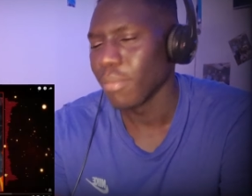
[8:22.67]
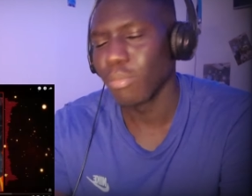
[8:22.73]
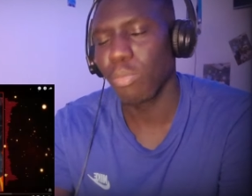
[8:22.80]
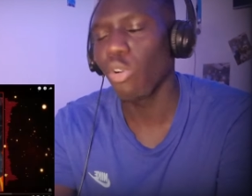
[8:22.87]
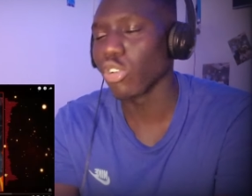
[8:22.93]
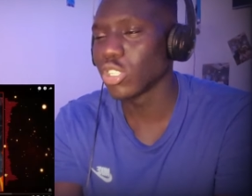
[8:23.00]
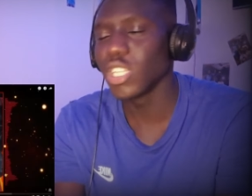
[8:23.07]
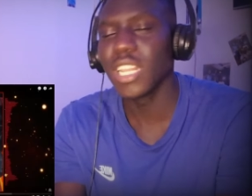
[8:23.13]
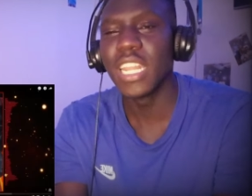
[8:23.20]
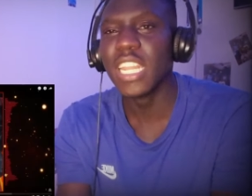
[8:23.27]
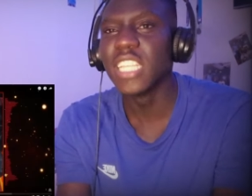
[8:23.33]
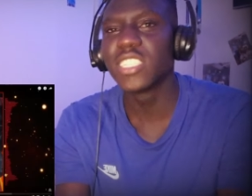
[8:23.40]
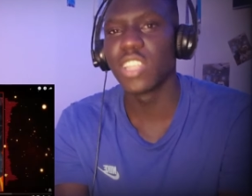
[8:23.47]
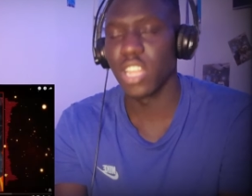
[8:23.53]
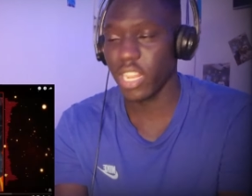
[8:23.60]
Because
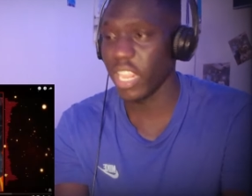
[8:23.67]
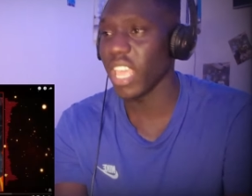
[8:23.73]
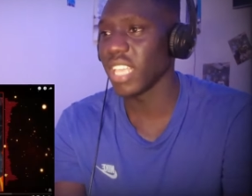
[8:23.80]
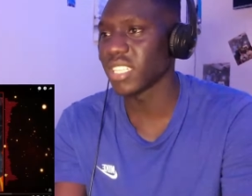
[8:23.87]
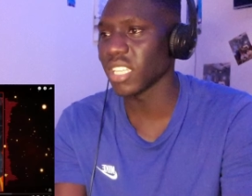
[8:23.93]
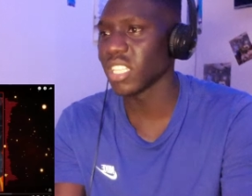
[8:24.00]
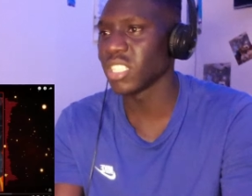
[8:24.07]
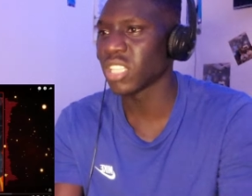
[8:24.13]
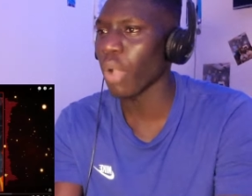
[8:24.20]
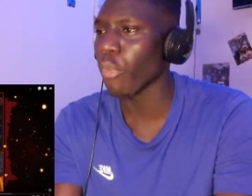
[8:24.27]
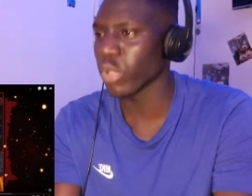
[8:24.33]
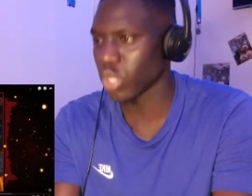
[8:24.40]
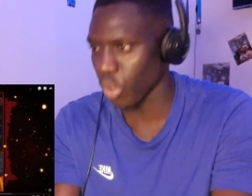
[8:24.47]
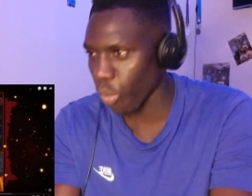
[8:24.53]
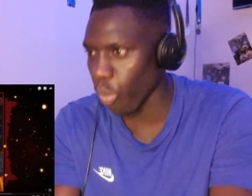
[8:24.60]
literally in here he said, is that
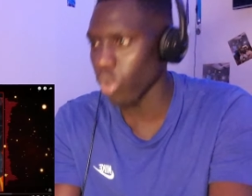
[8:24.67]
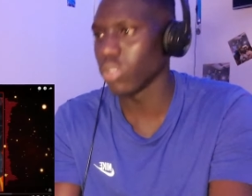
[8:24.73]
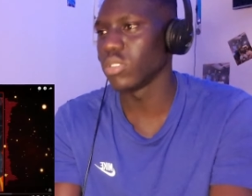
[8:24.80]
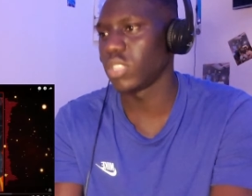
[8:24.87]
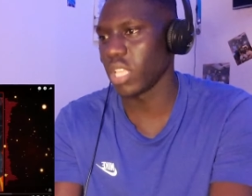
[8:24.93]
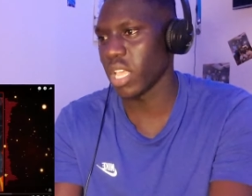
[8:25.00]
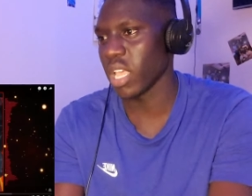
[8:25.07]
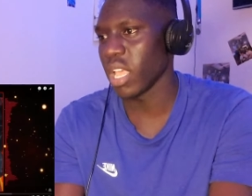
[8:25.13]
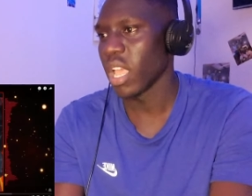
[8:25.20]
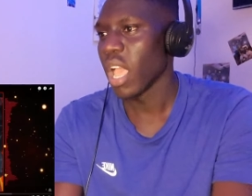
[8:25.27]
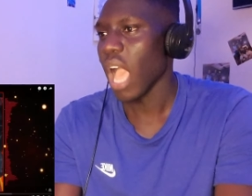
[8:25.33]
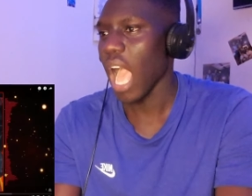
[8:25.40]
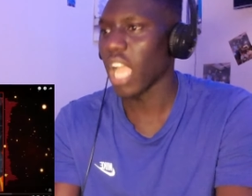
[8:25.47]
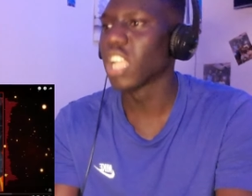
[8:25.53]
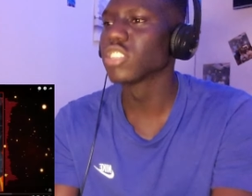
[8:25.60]
what you want? Yeah,
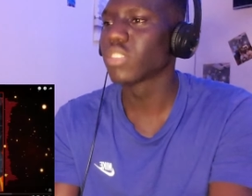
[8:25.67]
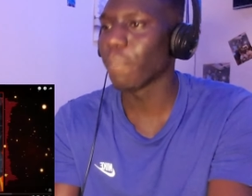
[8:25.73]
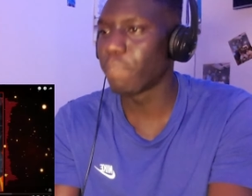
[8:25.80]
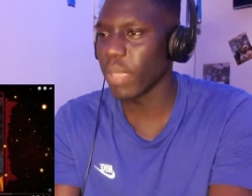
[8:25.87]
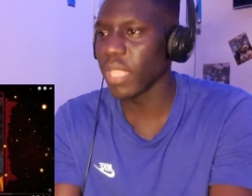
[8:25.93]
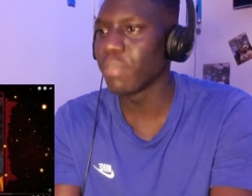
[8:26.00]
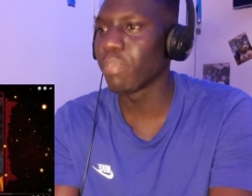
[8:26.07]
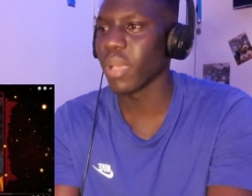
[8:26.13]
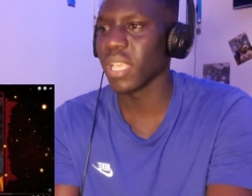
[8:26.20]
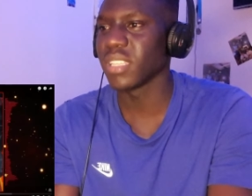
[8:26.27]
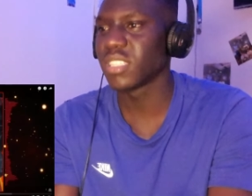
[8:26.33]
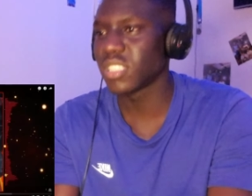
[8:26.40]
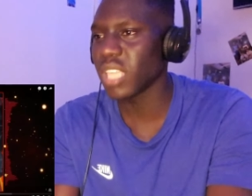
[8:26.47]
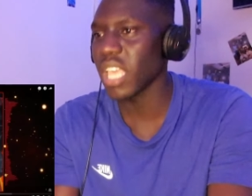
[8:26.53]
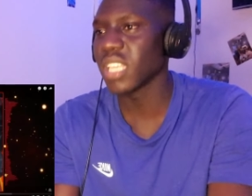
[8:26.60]
I killed the beat but it
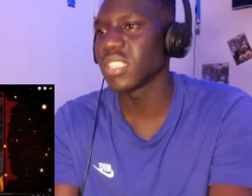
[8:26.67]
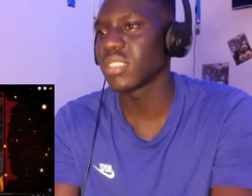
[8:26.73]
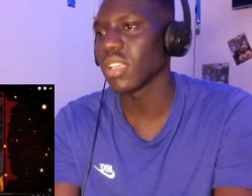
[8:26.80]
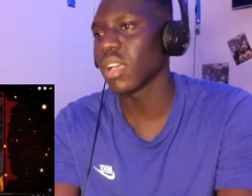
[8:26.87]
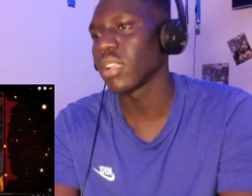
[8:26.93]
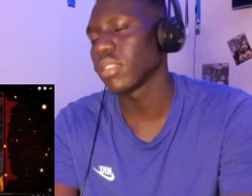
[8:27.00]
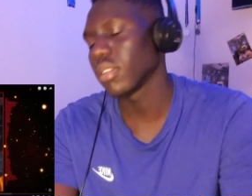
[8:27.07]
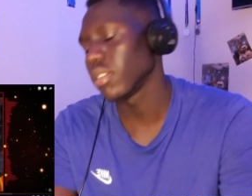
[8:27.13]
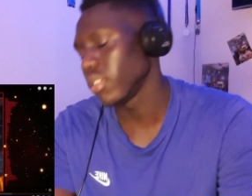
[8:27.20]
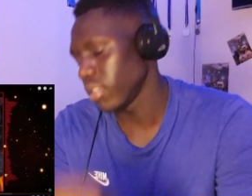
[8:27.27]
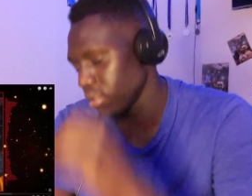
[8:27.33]
stays and it